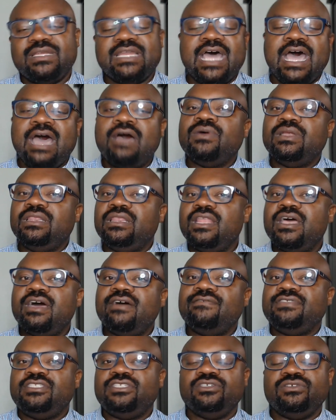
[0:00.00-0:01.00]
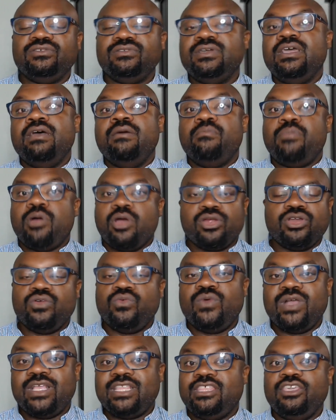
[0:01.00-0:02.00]
I would love to partner
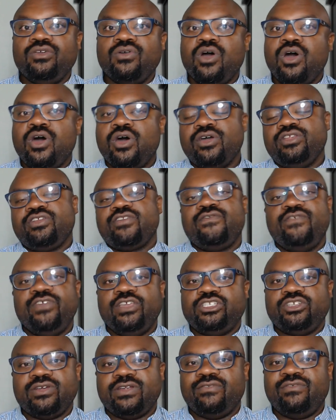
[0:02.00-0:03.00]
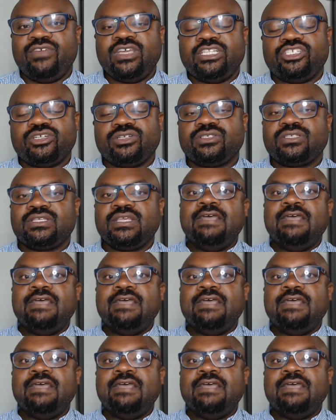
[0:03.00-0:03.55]
with you on your future adventures.